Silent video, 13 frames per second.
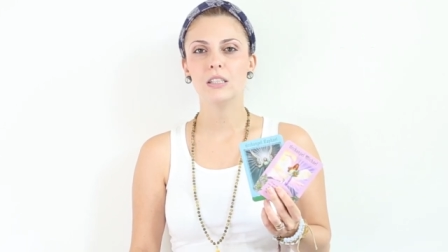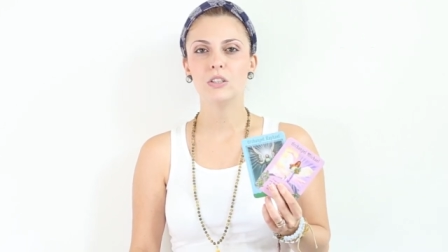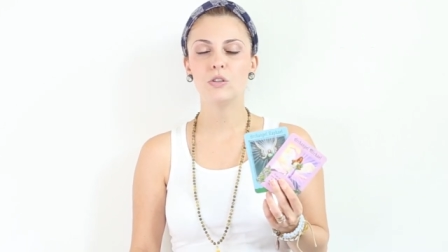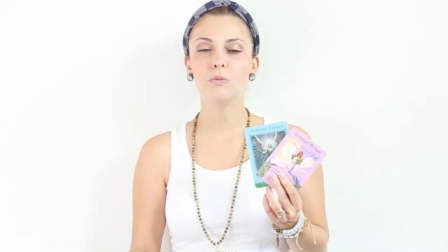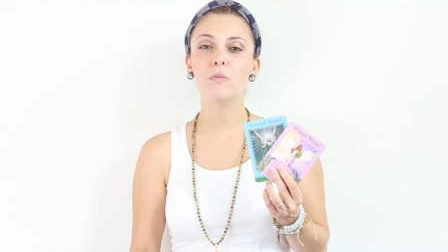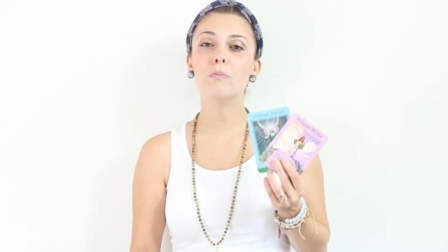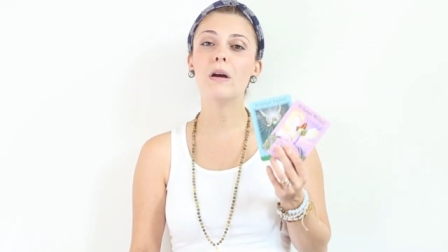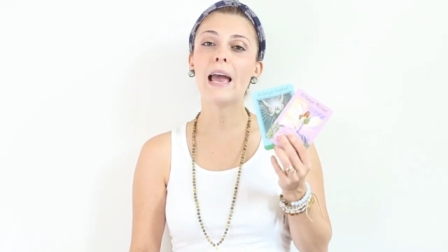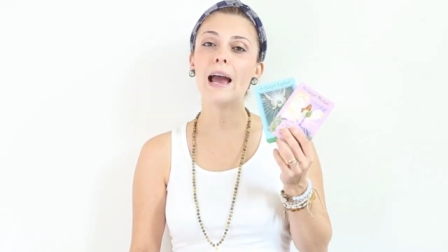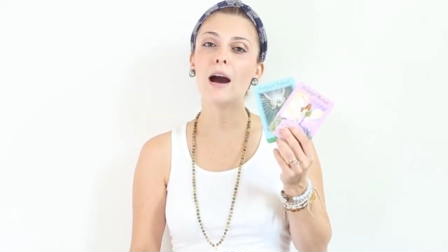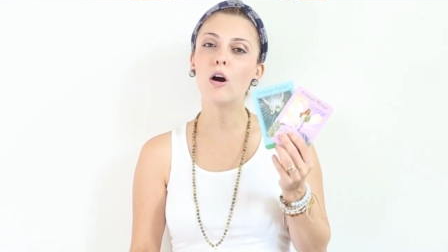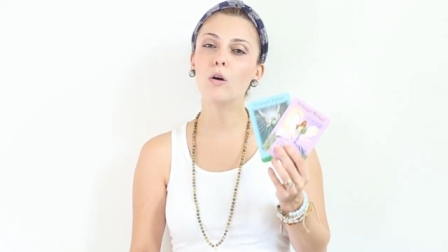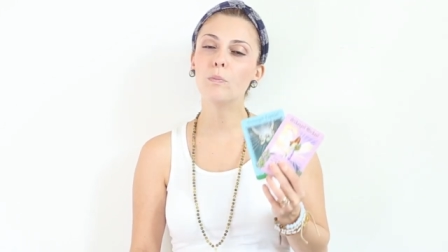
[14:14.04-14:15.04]
to
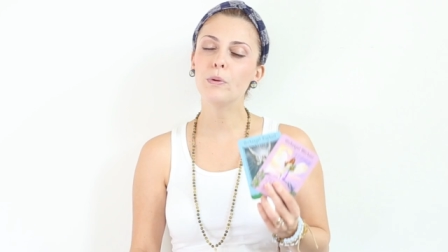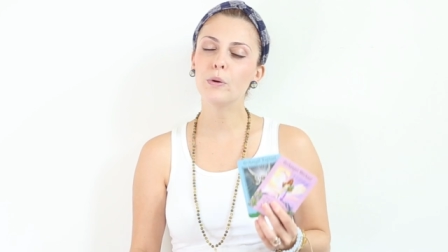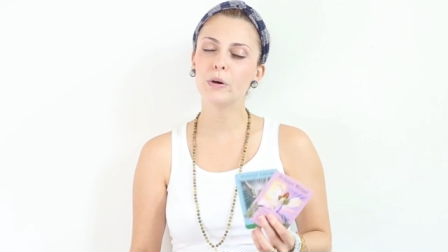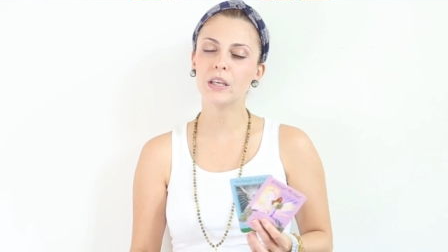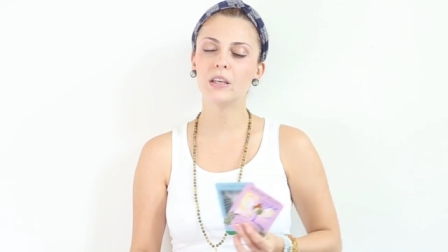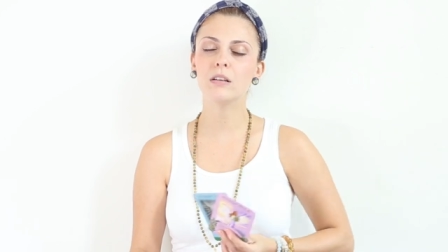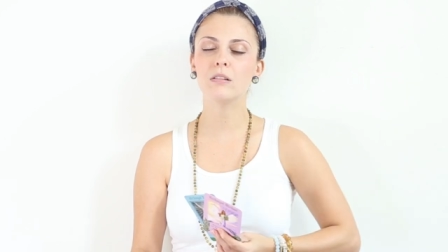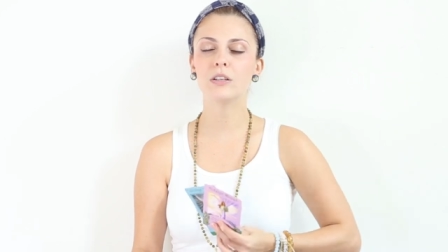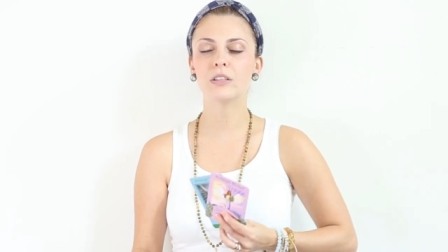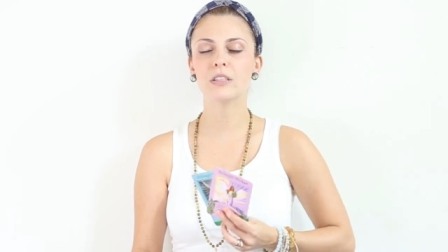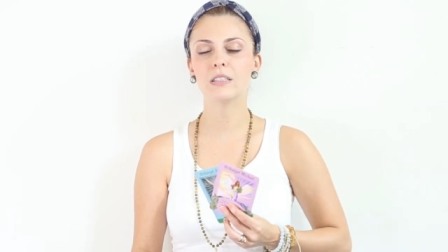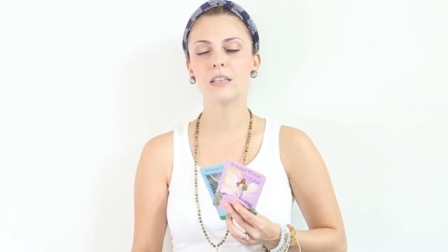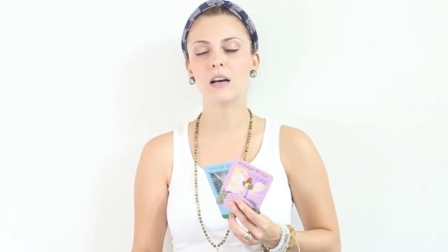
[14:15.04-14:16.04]
help you heal
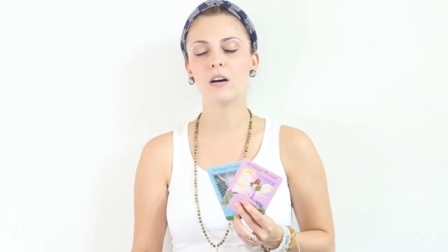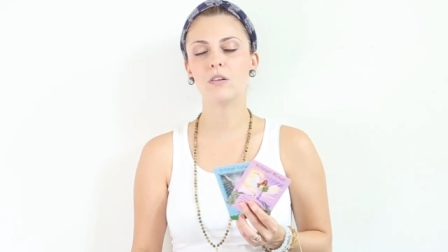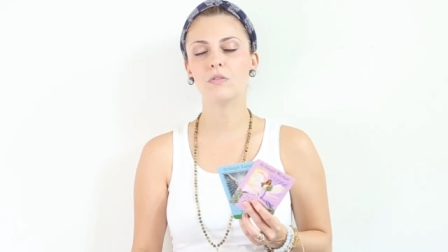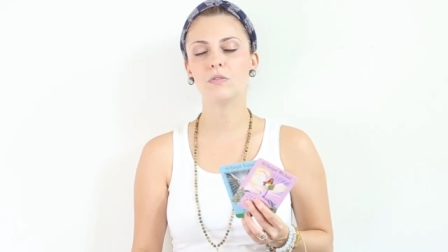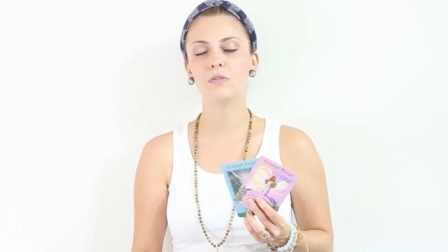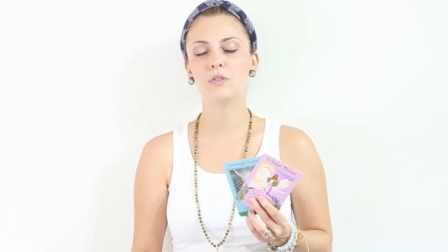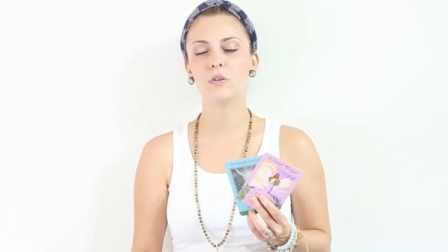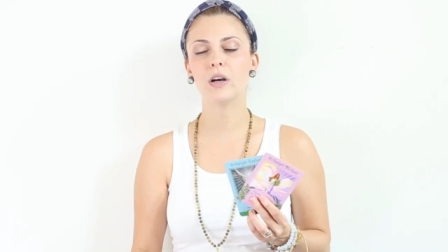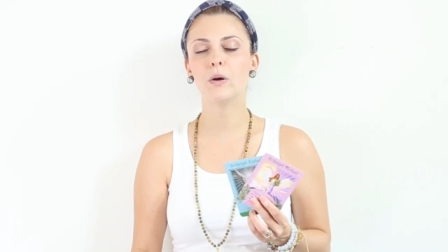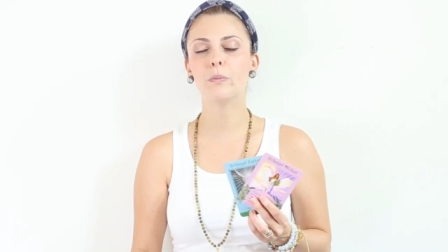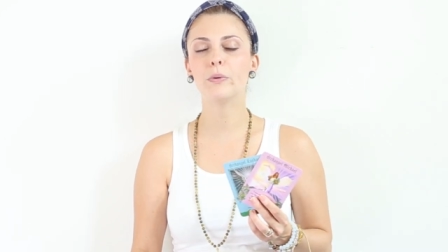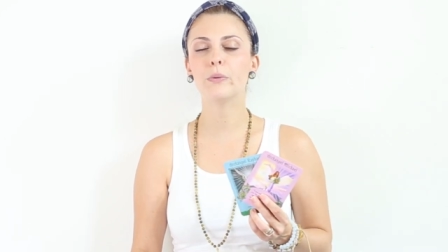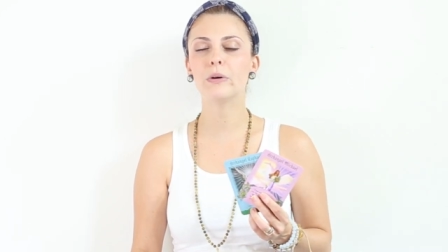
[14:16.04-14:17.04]
yourself, to
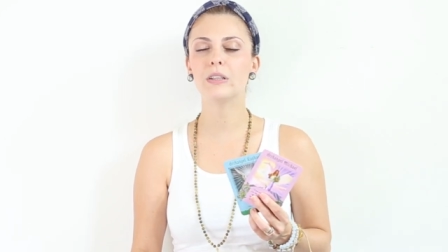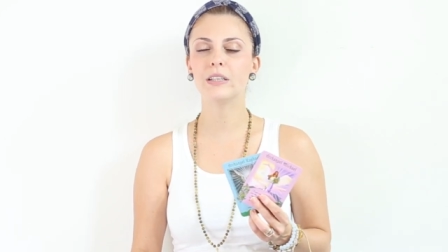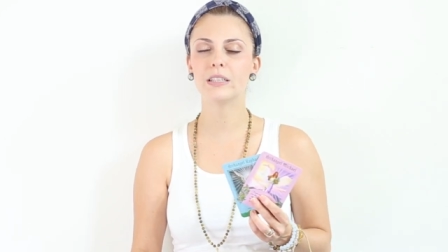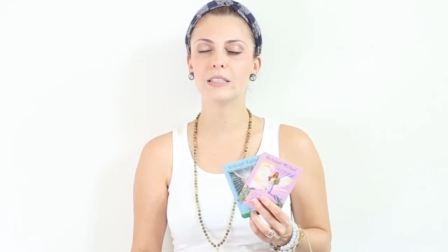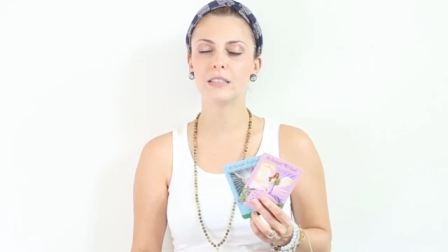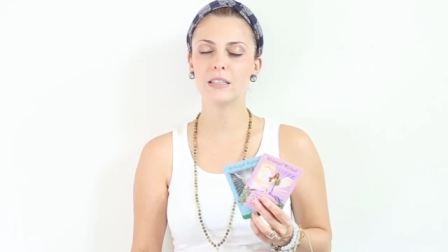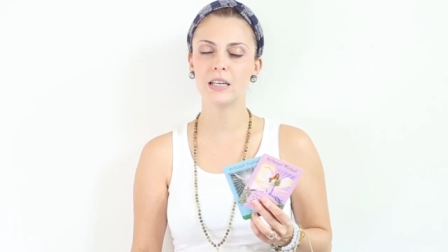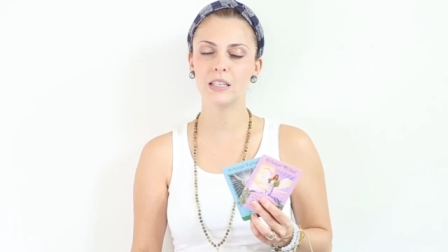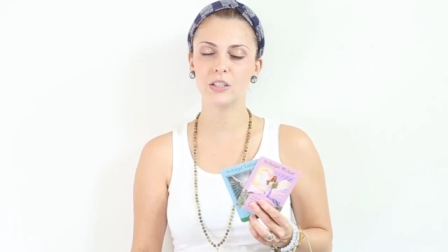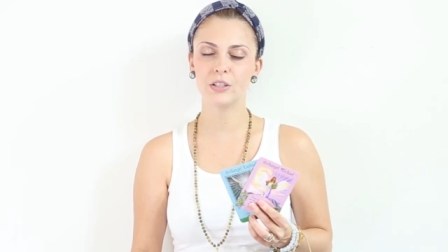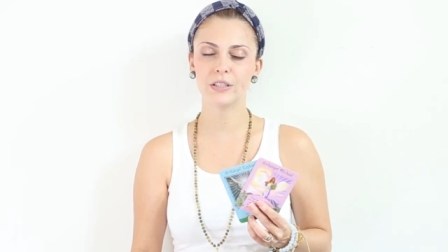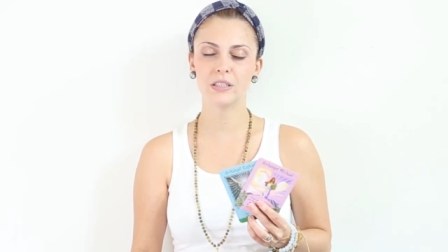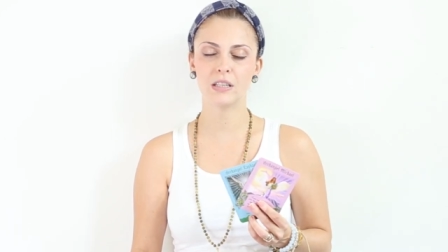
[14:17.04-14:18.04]
help you understand
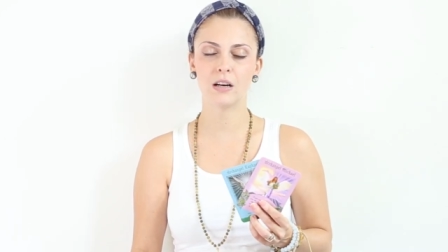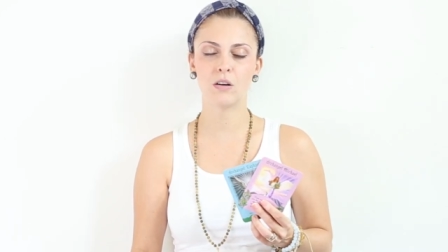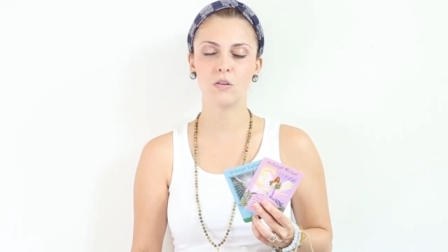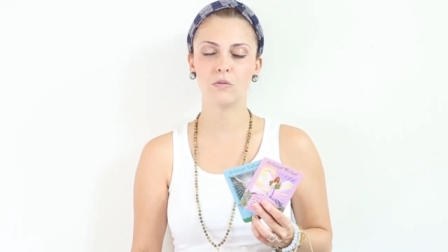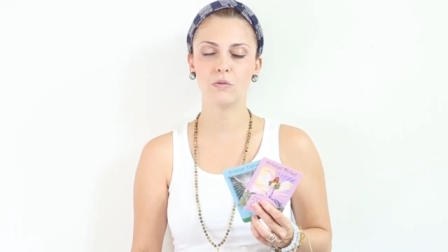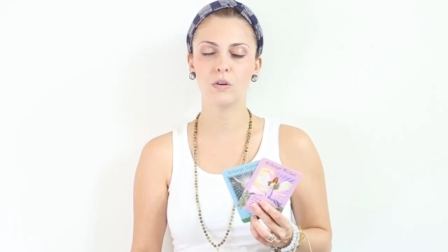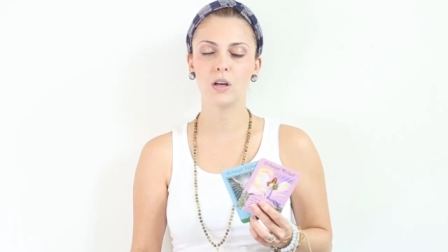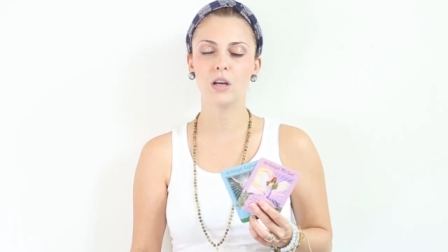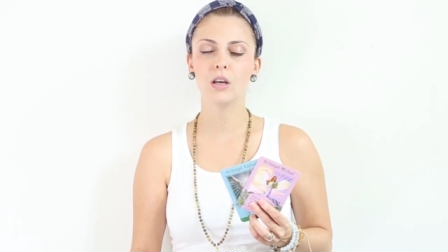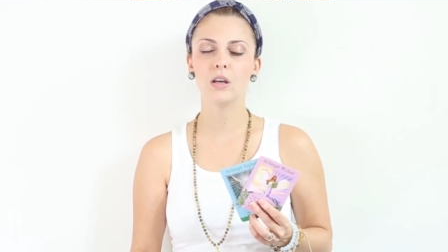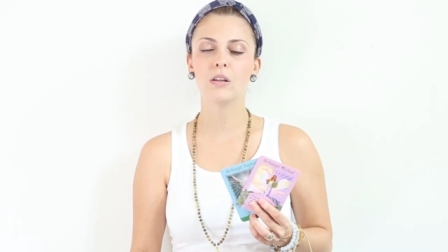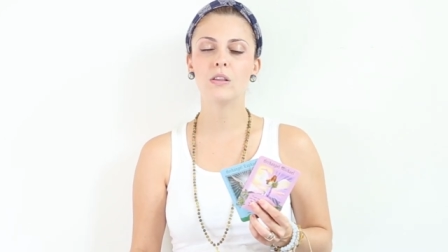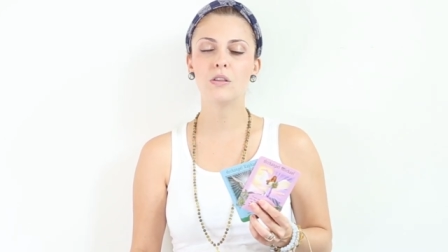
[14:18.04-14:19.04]
yourself
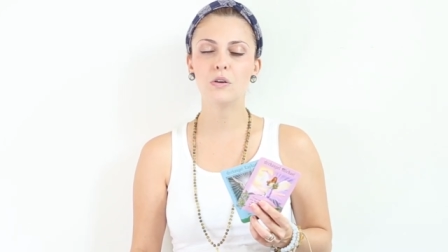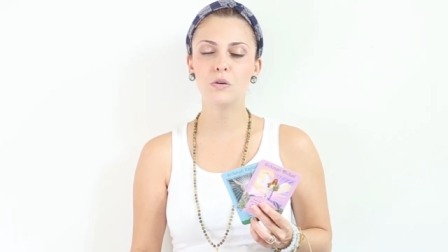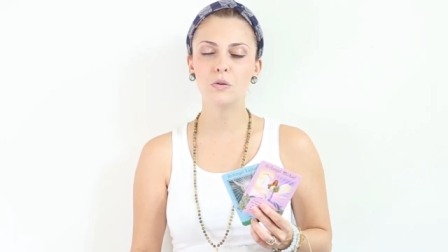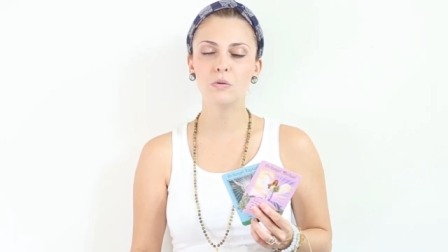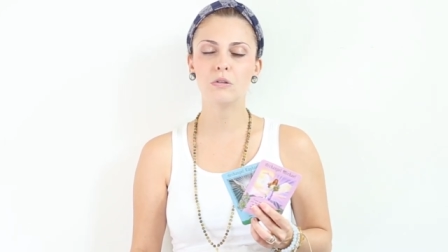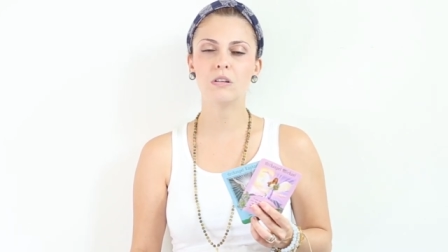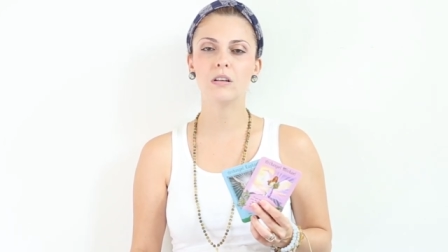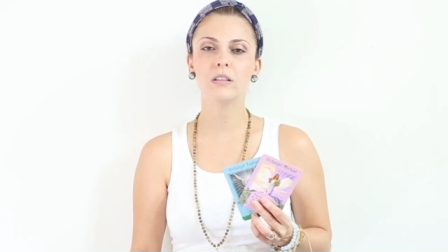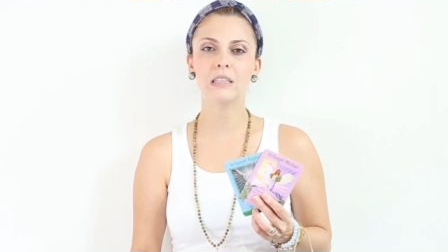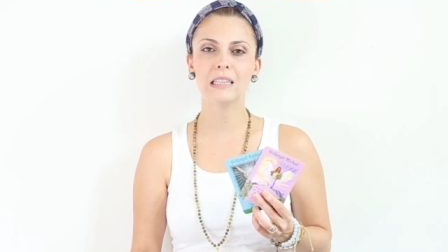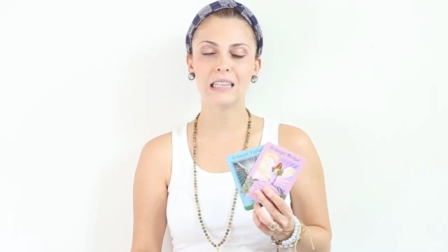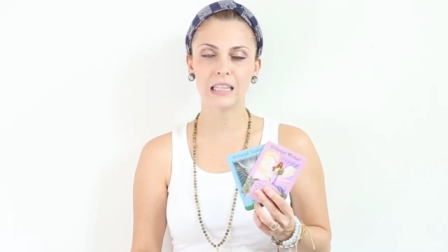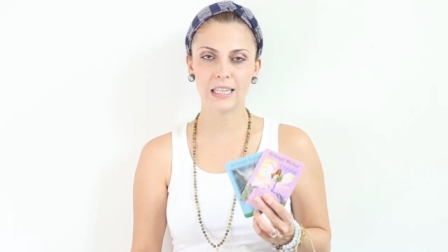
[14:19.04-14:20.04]
through
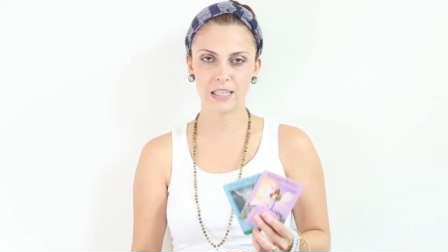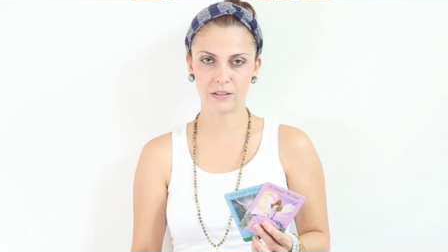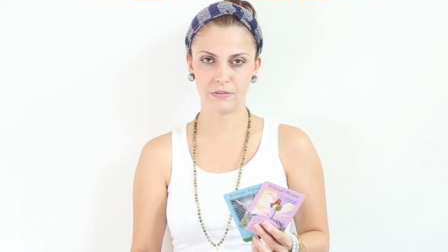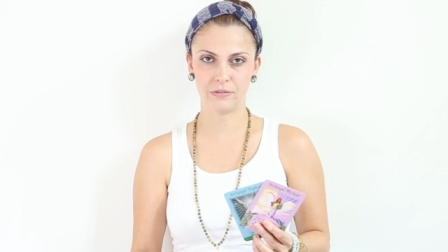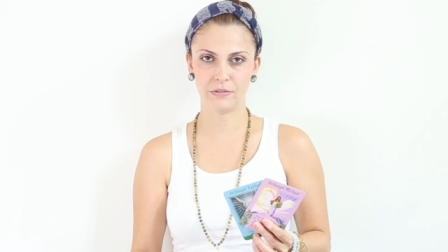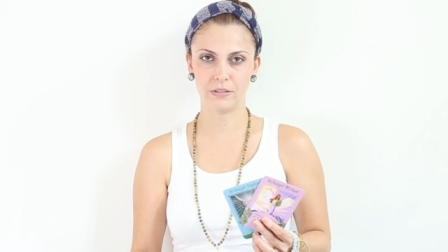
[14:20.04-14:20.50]
love.